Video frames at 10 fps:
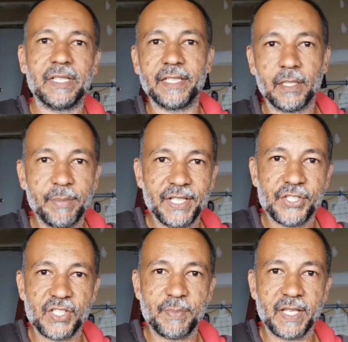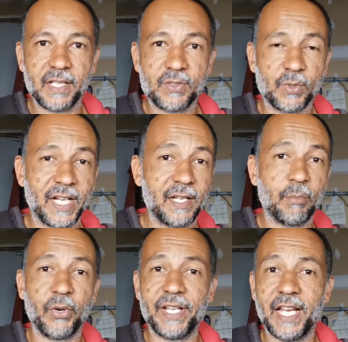a little bit just because we're at a
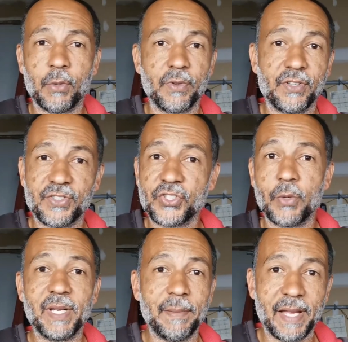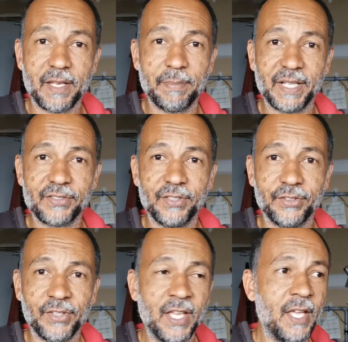point now where there's so many
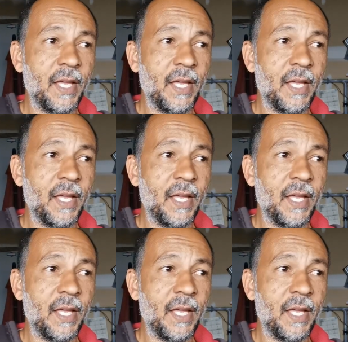megapixels,